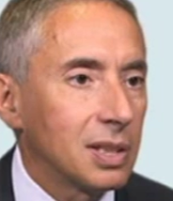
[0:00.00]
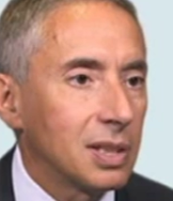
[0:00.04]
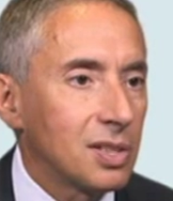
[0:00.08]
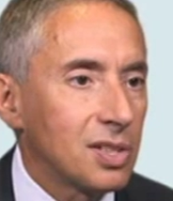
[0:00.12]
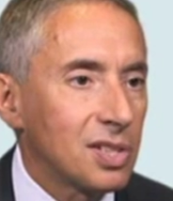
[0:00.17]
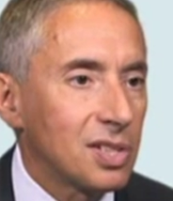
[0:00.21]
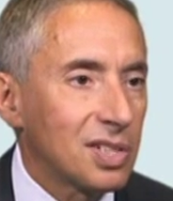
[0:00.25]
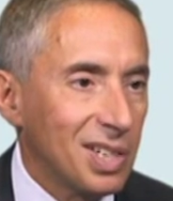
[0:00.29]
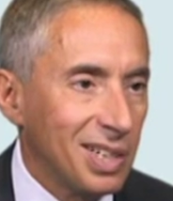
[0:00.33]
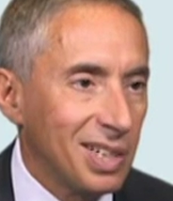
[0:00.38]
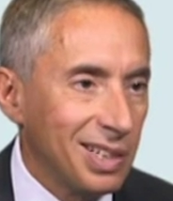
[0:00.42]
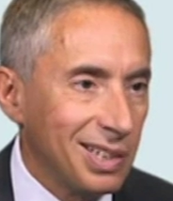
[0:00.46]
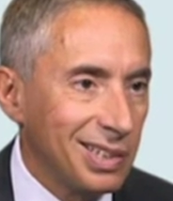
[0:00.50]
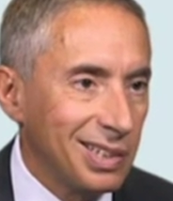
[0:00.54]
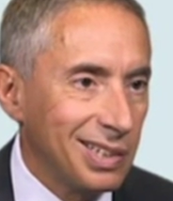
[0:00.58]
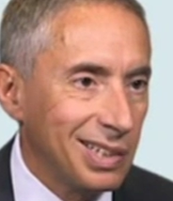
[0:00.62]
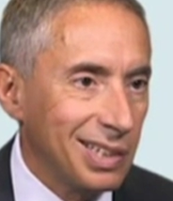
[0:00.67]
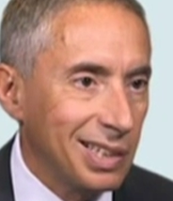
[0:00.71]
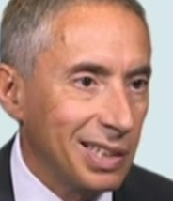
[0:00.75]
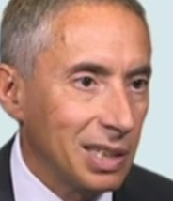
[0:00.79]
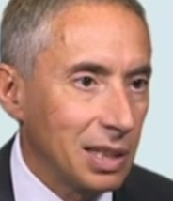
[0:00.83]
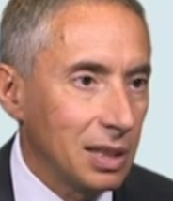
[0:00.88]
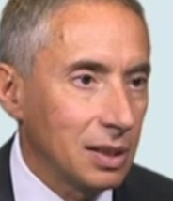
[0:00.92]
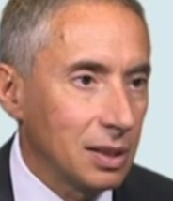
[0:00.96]

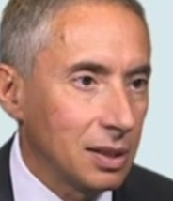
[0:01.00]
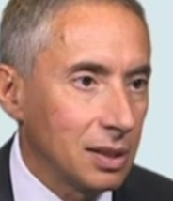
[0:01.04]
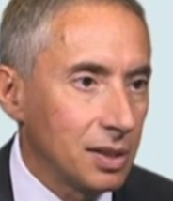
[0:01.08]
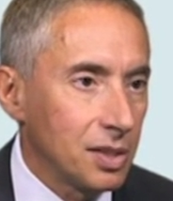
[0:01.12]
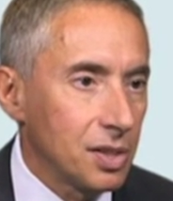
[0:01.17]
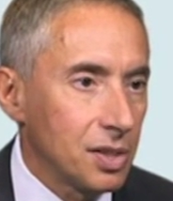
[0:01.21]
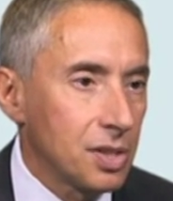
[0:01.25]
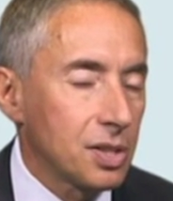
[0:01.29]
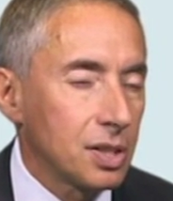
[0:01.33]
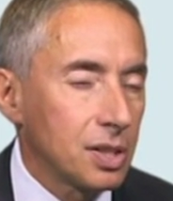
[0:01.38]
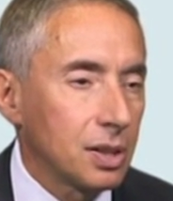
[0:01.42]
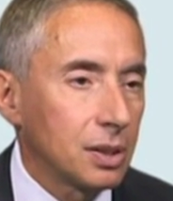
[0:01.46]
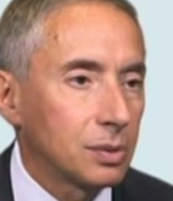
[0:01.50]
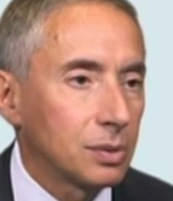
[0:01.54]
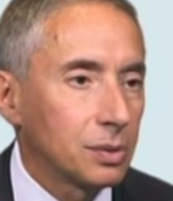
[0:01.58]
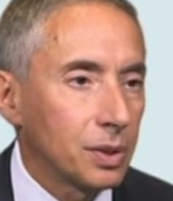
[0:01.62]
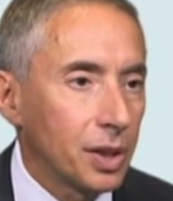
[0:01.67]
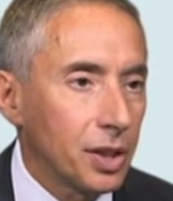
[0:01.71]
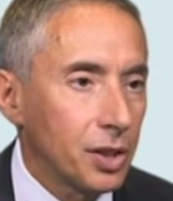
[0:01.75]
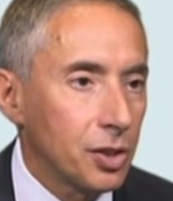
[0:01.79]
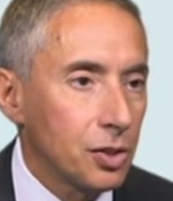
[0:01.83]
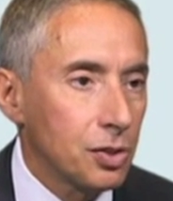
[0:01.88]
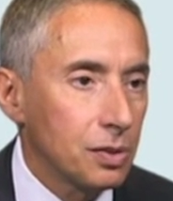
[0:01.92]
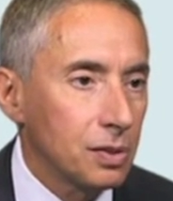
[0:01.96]
settings in this
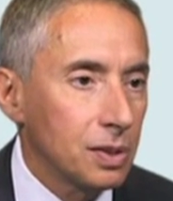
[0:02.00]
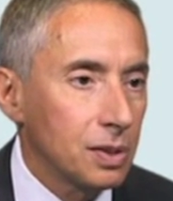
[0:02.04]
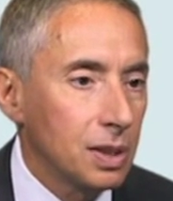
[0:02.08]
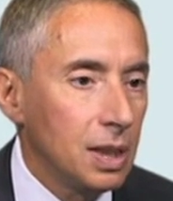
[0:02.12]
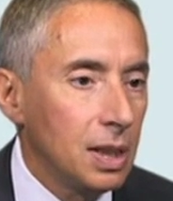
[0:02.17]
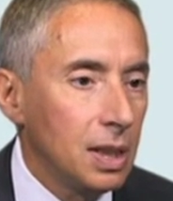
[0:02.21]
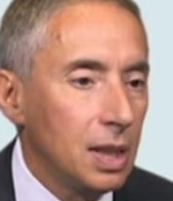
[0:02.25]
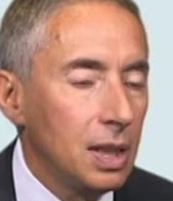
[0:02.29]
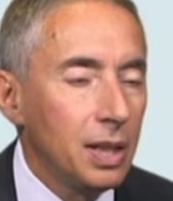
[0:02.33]
centration,